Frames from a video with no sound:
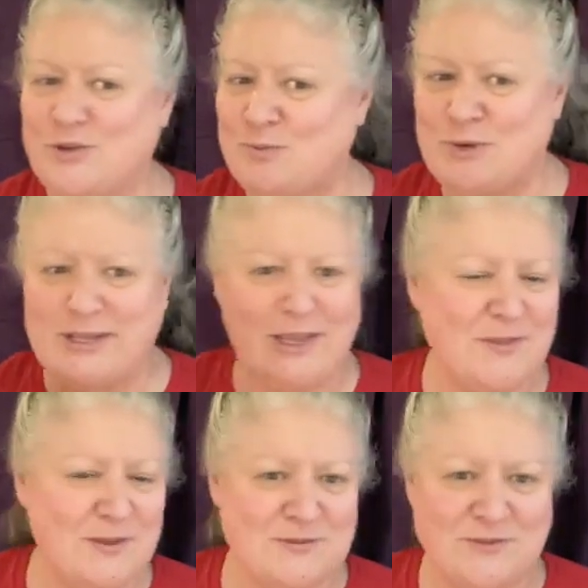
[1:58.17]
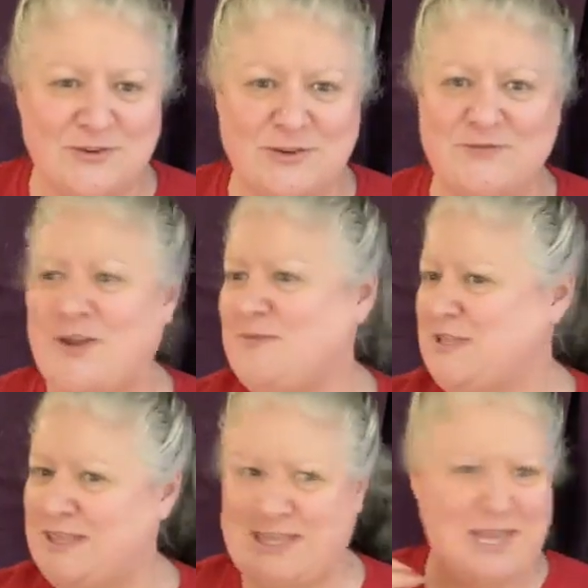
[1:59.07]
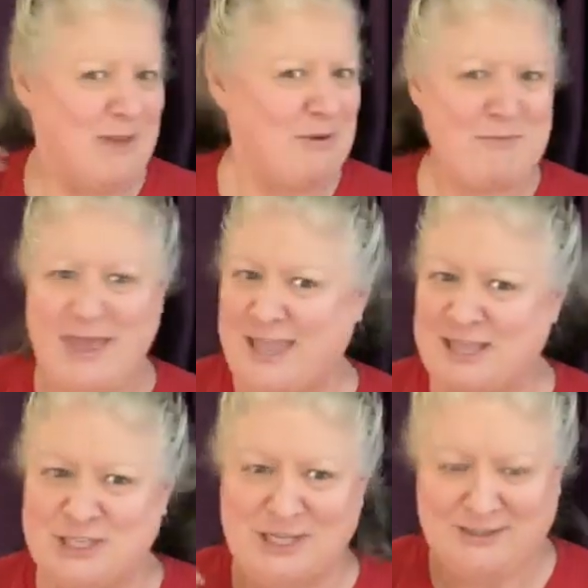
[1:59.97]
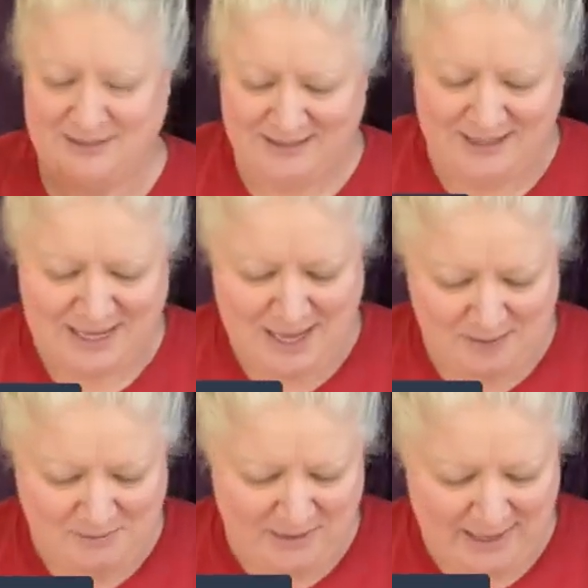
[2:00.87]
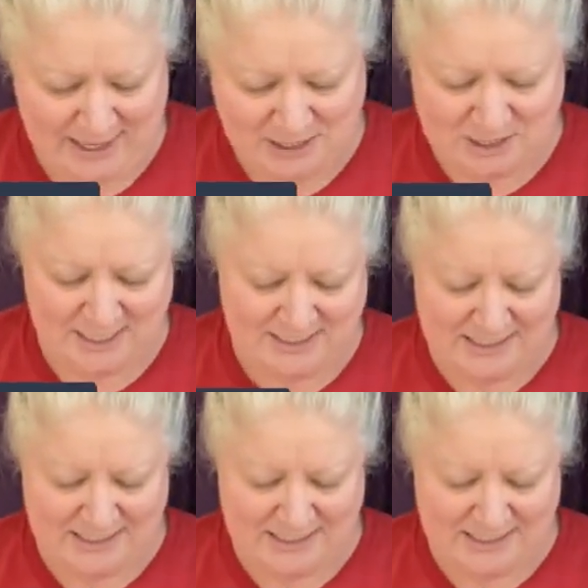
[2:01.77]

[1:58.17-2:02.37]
you're putting out those feel good vibes and they're coming back at you coming back at you it's